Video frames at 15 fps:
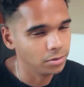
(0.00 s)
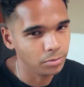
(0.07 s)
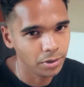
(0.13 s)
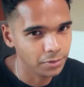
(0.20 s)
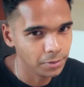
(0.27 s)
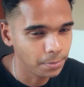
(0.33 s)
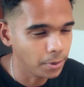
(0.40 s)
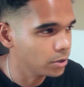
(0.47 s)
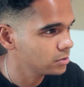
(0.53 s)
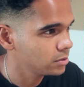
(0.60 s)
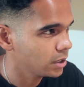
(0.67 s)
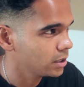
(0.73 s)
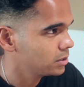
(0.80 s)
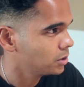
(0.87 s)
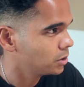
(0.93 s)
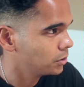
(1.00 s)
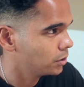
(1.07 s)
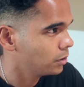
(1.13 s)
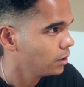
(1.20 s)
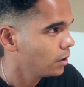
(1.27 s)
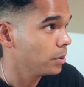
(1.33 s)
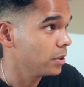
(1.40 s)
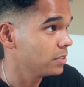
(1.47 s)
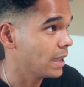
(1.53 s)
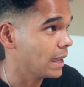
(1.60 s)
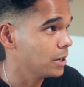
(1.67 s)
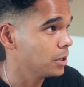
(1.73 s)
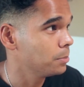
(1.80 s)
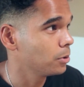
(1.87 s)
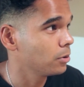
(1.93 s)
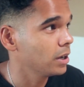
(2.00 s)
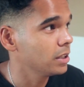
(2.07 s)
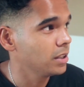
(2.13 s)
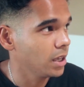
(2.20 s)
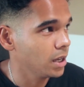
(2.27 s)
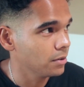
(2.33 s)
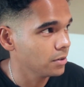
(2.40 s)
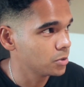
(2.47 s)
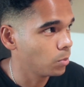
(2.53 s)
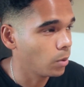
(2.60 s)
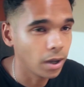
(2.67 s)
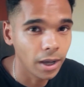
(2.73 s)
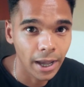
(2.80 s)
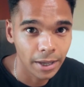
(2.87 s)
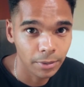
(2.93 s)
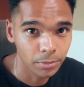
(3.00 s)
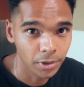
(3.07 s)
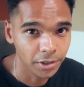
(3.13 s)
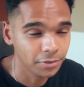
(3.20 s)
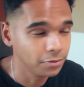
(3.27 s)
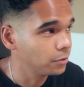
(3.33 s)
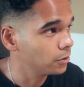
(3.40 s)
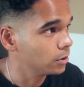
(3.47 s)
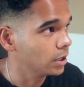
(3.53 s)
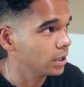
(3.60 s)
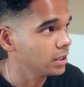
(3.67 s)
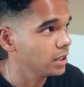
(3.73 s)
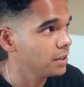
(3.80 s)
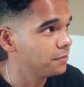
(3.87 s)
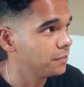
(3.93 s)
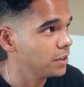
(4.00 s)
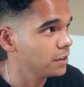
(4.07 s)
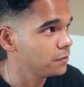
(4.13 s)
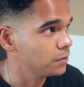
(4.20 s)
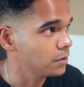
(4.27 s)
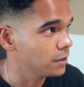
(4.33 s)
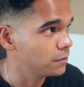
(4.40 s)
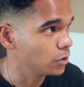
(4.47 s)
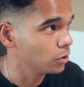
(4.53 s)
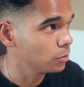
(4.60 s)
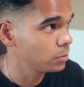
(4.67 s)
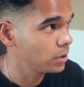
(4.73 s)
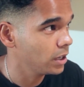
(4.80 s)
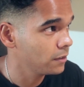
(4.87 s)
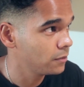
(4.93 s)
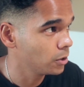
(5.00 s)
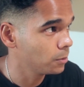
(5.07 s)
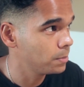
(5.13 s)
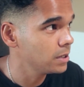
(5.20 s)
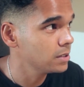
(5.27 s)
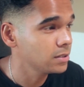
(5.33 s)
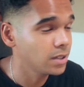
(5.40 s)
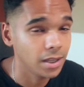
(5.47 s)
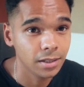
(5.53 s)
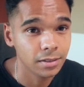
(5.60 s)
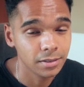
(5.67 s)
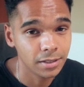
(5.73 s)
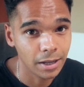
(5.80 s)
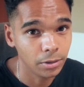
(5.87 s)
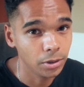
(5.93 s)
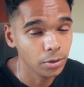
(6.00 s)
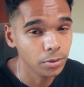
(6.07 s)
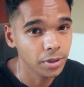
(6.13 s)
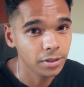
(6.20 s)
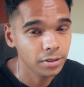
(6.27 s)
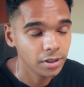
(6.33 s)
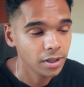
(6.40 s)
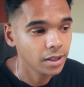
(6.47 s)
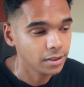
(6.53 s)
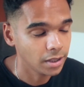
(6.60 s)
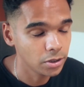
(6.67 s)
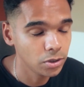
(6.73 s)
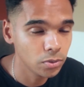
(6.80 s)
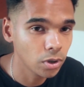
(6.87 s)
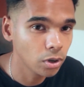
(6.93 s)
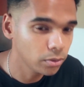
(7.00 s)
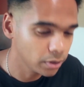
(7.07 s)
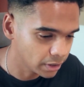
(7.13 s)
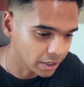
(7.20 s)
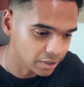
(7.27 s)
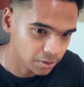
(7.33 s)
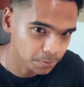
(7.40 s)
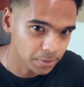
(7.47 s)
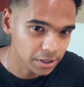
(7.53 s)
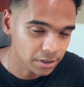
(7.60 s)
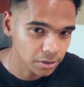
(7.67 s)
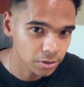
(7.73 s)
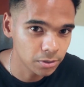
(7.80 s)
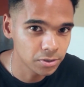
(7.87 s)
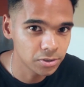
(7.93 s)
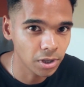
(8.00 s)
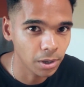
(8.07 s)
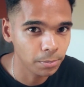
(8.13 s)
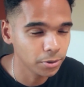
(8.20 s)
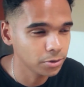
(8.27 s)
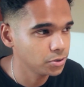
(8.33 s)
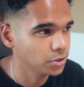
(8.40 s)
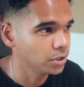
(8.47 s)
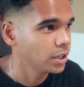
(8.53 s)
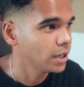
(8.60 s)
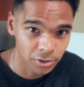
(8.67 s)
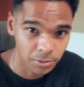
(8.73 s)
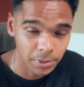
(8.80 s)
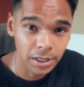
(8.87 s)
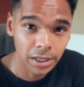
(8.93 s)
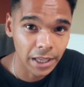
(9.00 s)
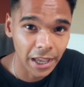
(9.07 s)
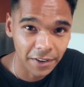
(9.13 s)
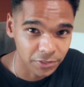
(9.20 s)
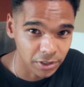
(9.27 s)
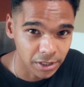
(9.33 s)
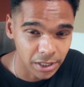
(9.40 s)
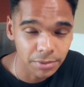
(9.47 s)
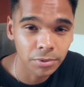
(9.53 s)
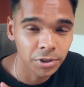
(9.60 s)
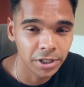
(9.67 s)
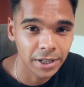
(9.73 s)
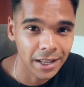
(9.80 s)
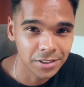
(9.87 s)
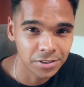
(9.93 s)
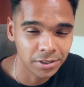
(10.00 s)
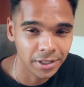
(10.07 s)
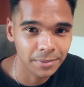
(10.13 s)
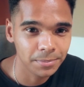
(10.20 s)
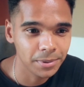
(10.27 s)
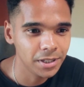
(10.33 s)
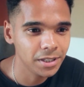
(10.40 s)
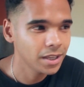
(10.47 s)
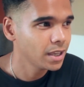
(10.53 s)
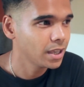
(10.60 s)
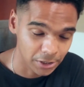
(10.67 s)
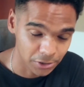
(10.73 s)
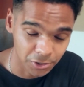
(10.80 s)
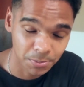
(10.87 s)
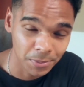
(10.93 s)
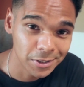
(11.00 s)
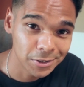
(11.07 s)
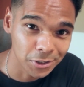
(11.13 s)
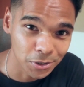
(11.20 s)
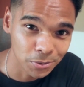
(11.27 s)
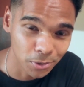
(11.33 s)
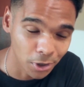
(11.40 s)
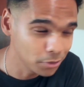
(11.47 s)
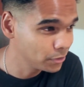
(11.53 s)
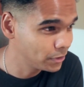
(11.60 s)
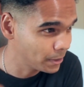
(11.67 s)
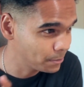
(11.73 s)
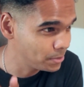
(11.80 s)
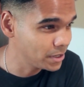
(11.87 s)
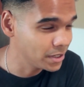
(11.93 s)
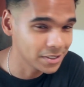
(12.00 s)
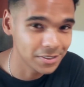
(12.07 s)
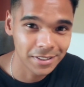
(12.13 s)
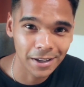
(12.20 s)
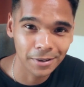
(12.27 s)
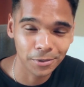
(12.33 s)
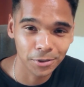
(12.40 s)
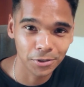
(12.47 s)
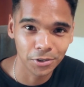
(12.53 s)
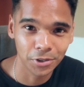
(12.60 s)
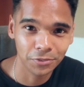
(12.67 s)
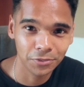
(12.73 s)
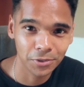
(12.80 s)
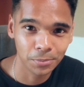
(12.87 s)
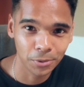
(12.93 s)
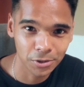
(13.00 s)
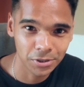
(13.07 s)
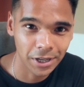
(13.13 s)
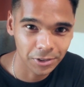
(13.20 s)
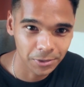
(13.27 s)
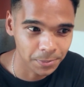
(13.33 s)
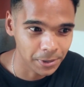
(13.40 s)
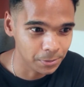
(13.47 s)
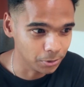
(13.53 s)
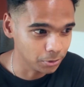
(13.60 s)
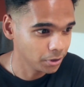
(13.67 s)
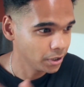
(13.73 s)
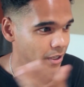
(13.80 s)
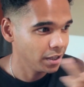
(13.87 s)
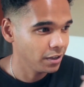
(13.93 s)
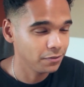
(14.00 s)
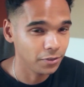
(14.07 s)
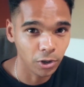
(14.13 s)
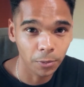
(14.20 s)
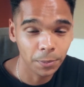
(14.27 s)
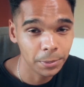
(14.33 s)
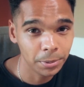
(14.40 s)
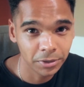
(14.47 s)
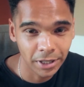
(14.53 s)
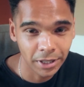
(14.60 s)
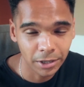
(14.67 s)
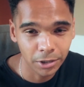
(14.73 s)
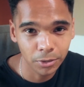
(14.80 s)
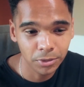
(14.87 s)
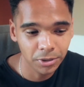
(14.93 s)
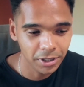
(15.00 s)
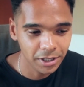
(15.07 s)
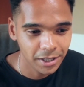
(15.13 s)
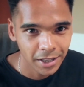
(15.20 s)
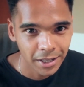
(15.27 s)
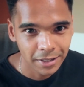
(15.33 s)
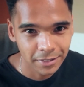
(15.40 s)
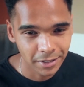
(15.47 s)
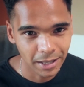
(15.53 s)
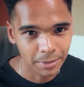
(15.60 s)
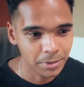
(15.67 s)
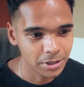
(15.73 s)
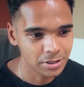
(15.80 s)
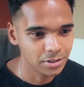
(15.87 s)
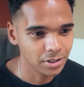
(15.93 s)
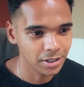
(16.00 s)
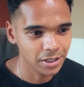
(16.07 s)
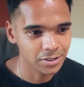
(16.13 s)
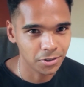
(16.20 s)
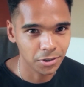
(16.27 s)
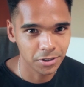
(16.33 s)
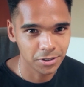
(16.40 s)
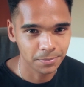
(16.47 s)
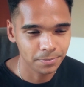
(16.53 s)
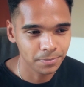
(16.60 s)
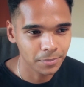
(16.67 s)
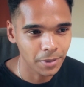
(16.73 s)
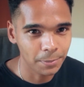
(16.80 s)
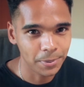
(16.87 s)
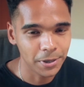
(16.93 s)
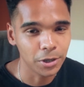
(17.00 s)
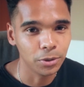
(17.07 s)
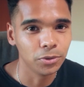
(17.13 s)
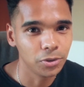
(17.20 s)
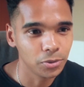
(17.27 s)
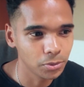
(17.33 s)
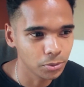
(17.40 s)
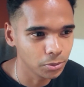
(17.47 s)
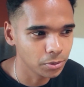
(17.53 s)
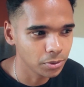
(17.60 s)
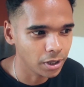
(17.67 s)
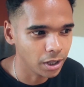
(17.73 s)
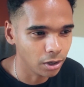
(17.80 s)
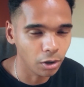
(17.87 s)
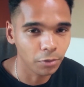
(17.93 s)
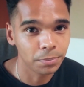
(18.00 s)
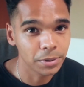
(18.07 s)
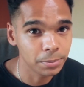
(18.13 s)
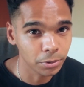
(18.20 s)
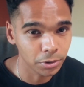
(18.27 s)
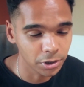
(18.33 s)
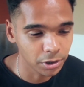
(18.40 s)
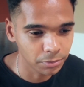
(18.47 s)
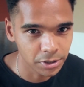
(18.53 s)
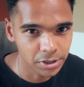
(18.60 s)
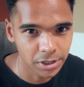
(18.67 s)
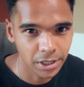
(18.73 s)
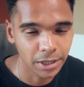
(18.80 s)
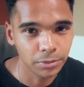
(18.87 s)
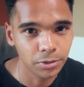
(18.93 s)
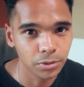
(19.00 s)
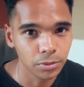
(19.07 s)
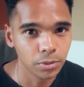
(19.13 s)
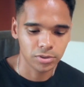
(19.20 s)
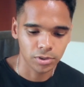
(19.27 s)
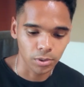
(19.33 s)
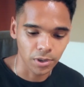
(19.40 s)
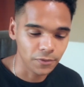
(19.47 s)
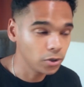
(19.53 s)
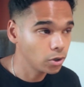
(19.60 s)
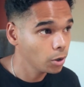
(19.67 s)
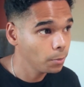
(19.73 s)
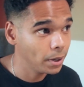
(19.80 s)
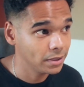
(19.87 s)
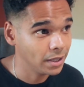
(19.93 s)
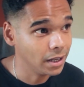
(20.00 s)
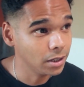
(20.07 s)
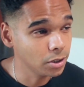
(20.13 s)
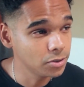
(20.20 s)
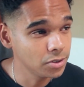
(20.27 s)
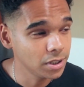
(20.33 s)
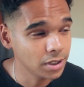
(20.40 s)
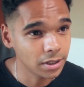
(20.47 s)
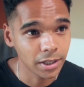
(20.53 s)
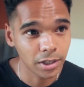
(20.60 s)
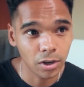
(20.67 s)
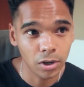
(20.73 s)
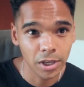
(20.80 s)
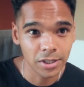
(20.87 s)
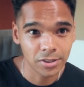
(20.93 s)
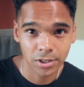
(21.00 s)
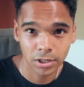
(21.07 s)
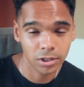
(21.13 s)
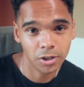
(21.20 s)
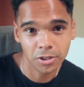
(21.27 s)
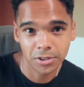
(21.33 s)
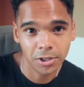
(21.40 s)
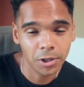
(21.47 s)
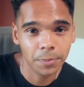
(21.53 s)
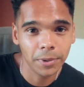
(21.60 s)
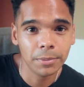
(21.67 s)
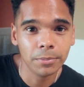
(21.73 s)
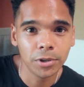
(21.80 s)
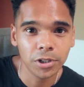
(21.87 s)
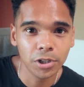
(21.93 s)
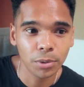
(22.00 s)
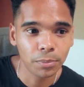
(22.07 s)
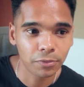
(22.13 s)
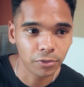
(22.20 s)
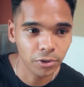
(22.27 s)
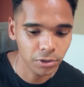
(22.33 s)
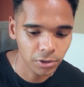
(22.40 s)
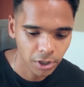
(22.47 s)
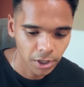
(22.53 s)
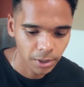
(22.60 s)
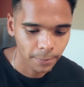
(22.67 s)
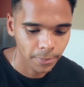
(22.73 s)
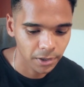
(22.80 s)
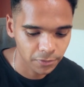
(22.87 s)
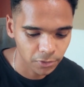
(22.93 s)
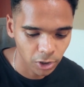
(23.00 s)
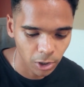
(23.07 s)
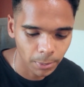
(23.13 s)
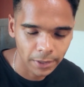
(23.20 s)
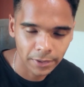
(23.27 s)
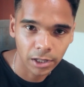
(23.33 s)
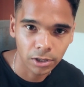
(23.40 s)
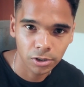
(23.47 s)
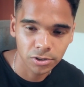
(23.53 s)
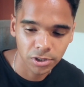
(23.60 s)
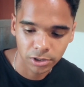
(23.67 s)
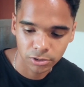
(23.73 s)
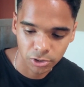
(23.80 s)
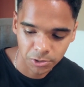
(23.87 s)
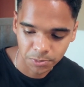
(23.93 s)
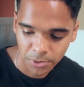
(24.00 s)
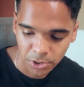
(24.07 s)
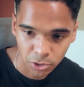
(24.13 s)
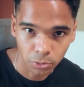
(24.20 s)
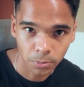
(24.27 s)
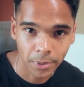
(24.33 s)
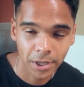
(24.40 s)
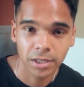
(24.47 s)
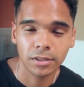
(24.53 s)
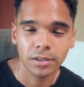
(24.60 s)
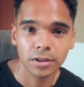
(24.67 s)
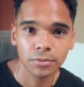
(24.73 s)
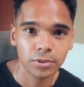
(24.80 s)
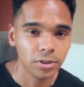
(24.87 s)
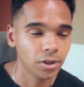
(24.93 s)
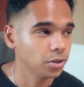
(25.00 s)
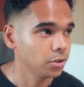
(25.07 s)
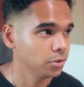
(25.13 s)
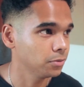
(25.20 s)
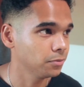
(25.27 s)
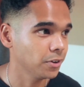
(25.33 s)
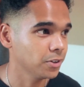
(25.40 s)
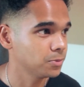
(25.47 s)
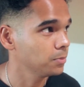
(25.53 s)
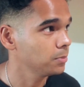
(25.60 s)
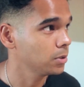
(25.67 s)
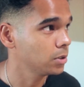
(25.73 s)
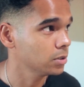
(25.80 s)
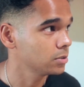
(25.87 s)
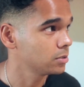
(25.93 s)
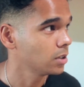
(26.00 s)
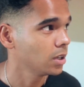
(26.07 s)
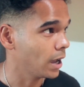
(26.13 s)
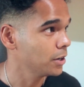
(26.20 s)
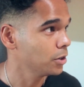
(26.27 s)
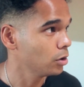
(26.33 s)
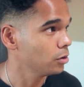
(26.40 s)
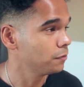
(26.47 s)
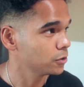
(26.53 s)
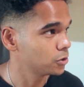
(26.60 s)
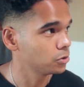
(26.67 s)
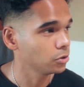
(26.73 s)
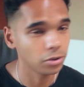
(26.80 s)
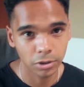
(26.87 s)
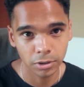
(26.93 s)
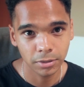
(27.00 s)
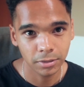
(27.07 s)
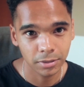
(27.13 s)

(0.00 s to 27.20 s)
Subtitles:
on whether the bots liked it or not. But that number right there is what I am looking for. Like if your beat's getting downloaded, then you know that that's a beat that you can start pushing. It doesn't mean that you have to keep running ads on that beat. It just means that you know that that beat is now good enough to push out to people. If a lot of people are downloading it, then that means that it's going to appeal to a lot of people that you're reaching out to. So if you go by that logic, like it's going to cost a little bit of money up front, but if you go by that logic, trust me, you'll make a return on your investment, because I know for sure